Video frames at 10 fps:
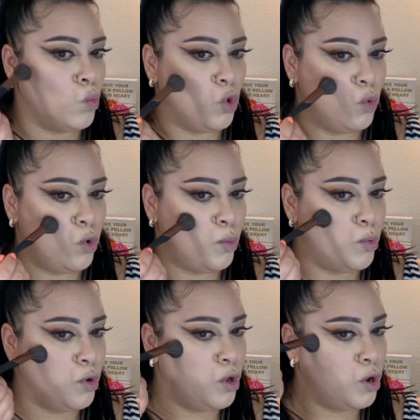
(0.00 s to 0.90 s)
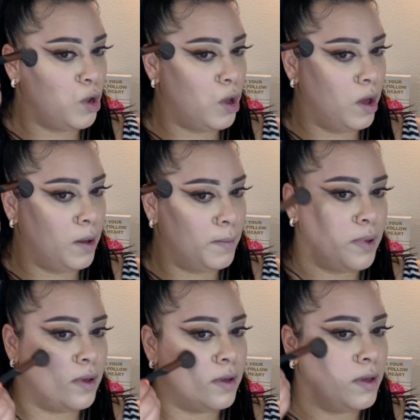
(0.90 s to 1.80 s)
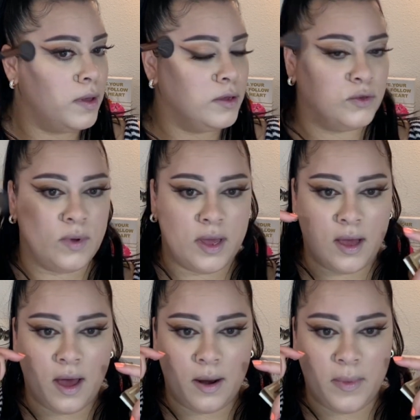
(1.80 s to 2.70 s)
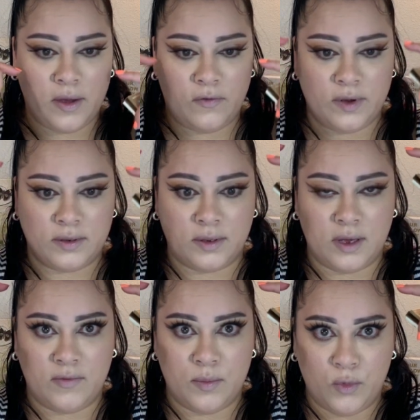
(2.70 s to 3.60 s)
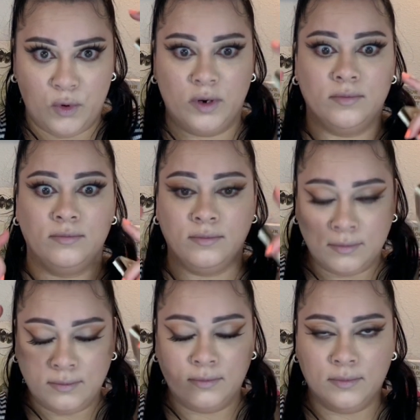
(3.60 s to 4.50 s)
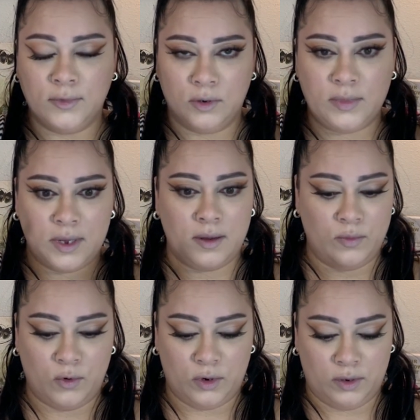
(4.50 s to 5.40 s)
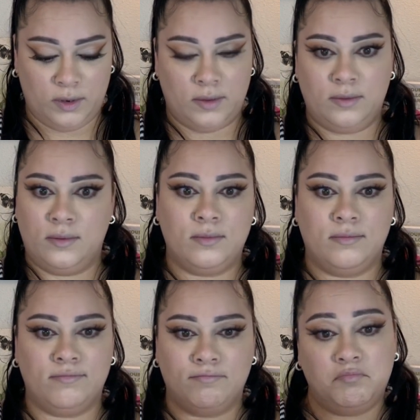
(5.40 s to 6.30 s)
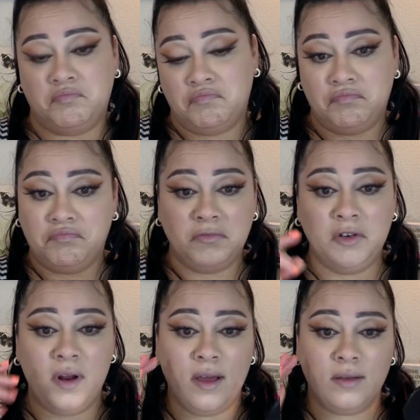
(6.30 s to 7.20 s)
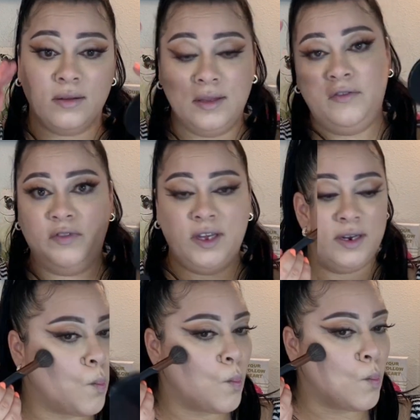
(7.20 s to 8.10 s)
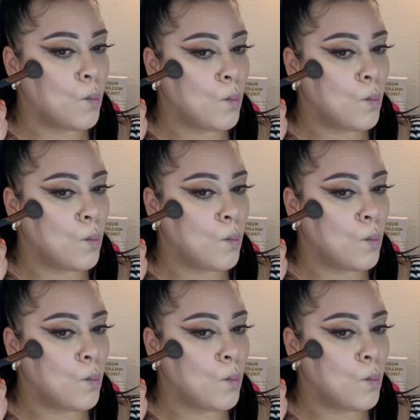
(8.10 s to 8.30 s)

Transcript: you want to bring it up so it can kind of make your face look even more, you know what I'm saying, more, you know, like lifted and stuff.